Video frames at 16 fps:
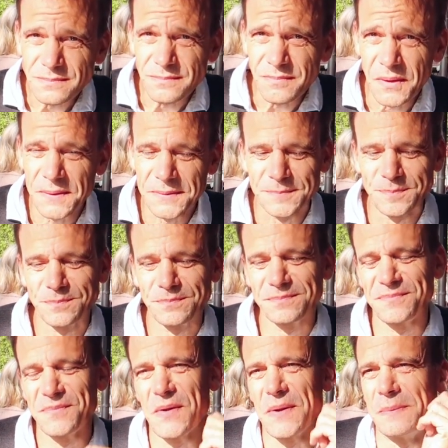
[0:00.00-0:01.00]
you yet? Nah.
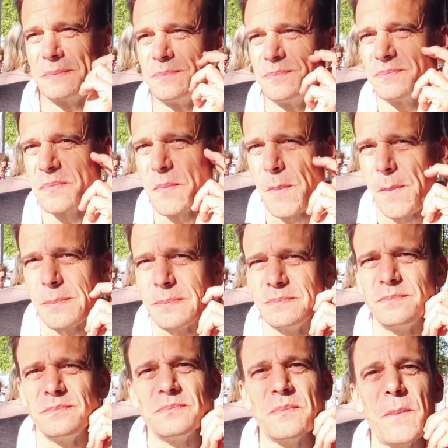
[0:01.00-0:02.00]
Did he tell you we had a
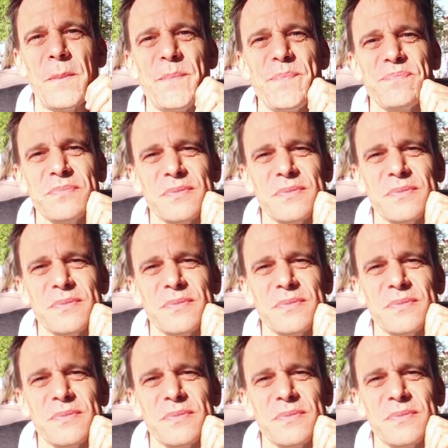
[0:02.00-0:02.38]
big fight